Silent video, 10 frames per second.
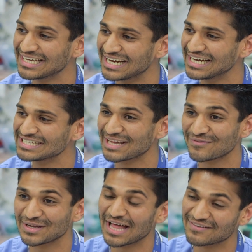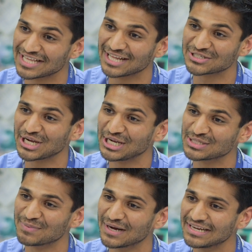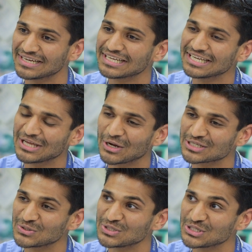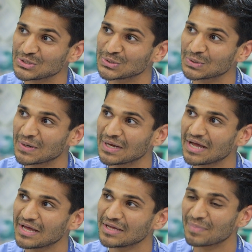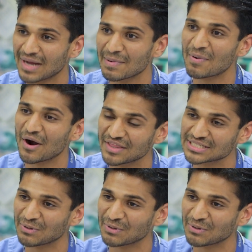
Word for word: It's definitely a lifestyle change, but as soon as you become a part of this